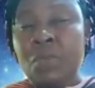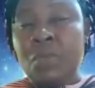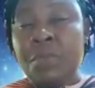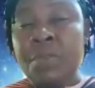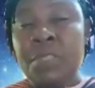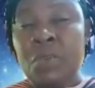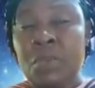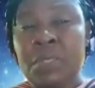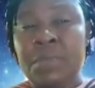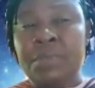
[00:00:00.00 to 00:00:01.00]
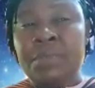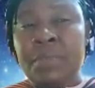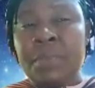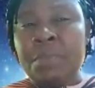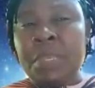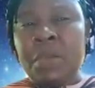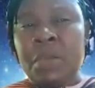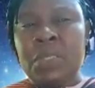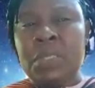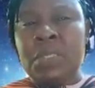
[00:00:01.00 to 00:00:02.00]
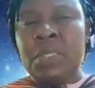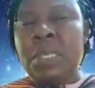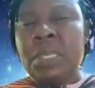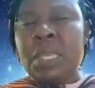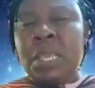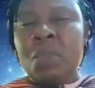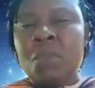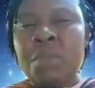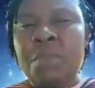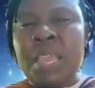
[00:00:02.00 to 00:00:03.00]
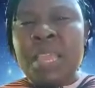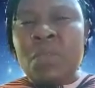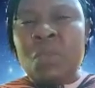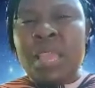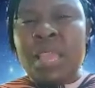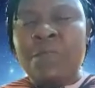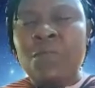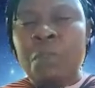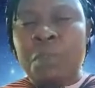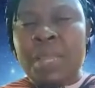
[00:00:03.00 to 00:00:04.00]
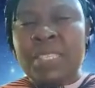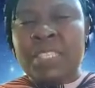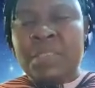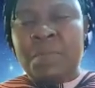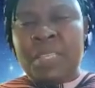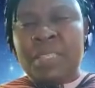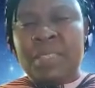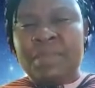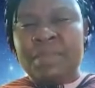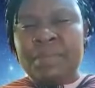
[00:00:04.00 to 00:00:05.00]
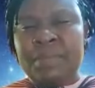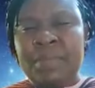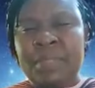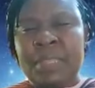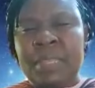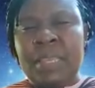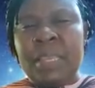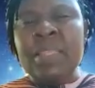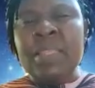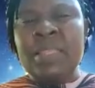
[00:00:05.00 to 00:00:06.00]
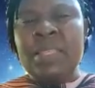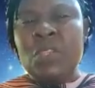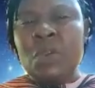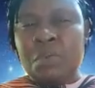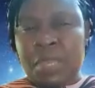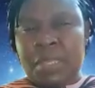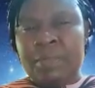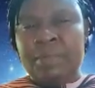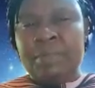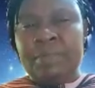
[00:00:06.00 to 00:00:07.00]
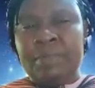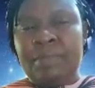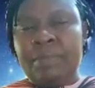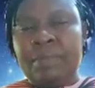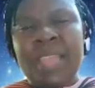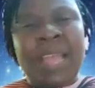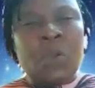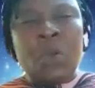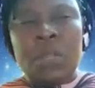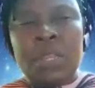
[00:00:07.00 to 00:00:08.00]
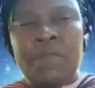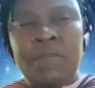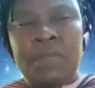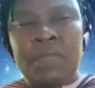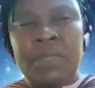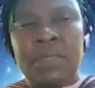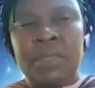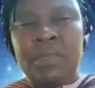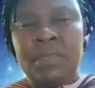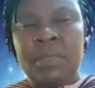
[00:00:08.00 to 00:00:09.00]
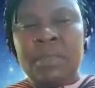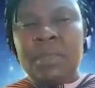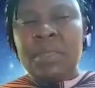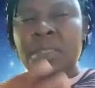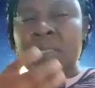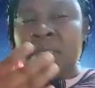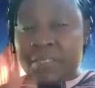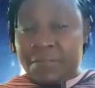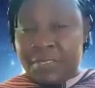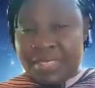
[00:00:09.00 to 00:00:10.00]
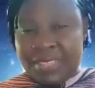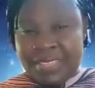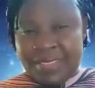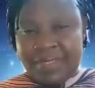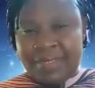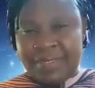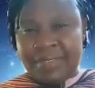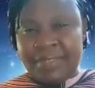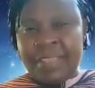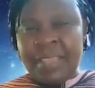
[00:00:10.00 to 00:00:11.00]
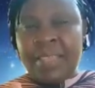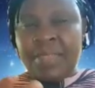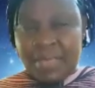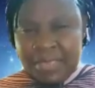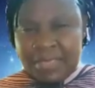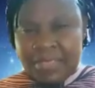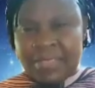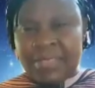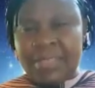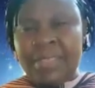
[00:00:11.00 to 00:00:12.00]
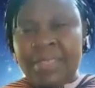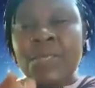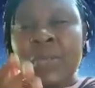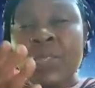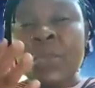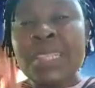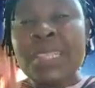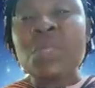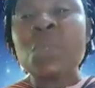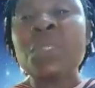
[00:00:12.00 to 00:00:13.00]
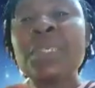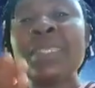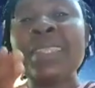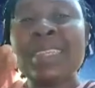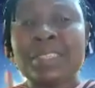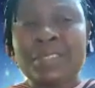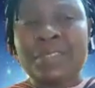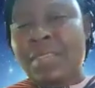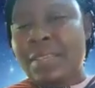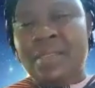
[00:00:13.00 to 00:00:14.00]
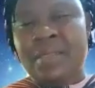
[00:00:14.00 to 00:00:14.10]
will be reduced, because women will have to participate in decision making at all levels. Definitely. This is going to lead to the Nigeria